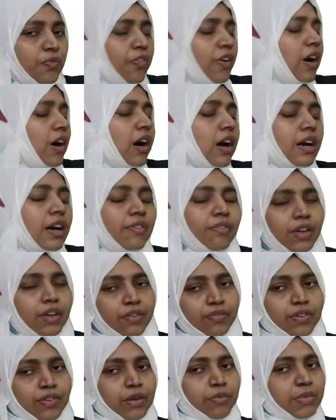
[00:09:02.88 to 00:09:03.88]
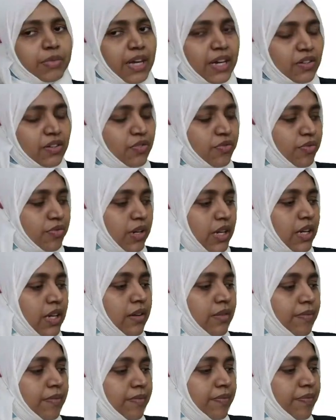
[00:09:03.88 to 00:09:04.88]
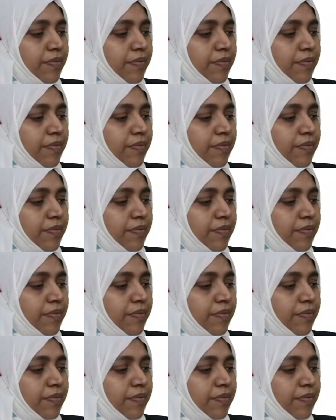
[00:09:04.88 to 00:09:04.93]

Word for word: far away from that tree.